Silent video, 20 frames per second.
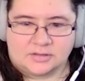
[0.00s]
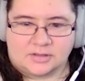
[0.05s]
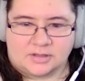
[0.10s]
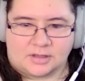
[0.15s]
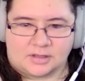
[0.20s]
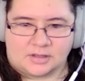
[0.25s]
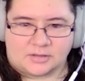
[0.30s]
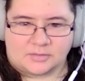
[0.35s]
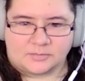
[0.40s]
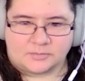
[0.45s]

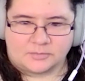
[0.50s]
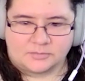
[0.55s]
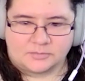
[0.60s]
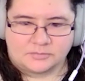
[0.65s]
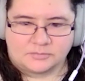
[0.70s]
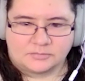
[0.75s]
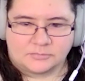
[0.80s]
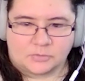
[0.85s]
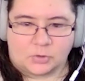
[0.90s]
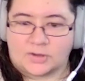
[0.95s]

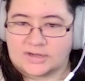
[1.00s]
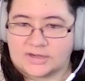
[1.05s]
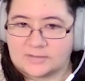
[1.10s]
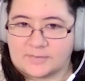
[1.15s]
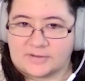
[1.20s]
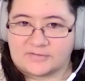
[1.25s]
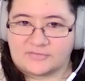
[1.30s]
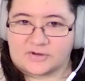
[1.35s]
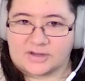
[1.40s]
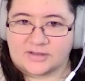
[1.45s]
According to
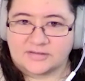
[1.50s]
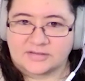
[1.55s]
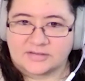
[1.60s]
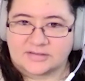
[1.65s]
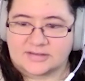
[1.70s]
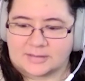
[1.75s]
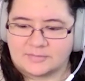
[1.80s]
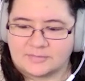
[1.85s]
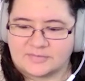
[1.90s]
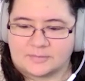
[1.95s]
my friends,
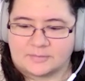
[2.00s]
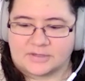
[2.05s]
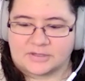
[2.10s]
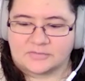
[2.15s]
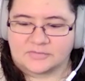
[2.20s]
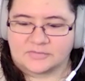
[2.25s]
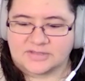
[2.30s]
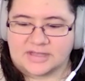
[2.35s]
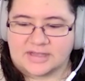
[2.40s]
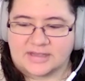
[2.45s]
because I'm somebody
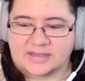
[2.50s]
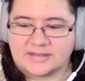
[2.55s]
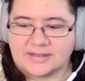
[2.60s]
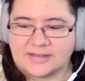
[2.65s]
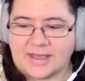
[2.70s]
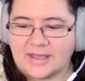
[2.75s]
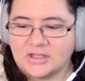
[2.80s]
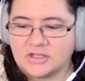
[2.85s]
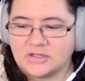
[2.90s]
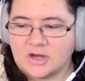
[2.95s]
who's like,
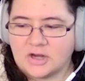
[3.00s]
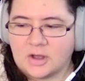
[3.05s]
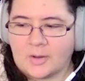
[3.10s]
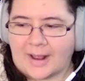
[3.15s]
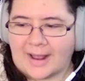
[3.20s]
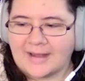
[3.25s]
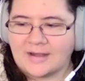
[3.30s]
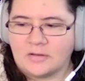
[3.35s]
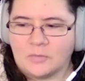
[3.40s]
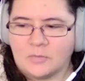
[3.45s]

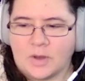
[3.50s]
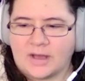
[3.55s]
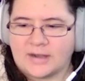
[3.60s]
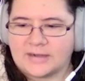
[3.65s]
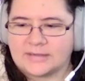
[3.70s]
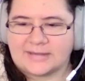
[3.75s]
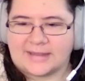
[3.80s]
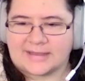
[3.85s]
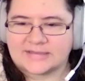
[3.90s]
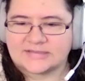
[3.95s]
I don't want
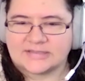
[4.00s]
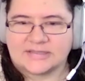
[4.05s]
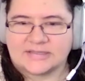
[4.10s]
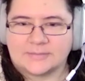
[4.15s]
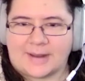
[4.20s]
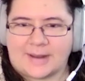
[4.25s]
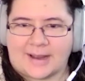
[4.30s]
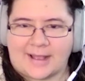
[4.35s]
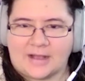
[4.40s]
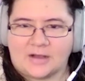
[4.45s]
Alexa in
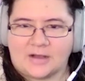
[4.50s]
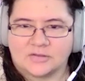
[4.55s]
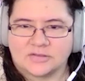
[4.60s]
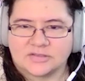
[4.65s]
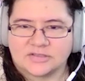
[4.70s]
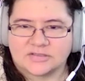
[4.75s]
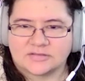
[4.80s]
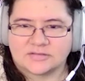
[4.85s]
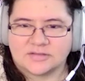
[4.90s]
my house.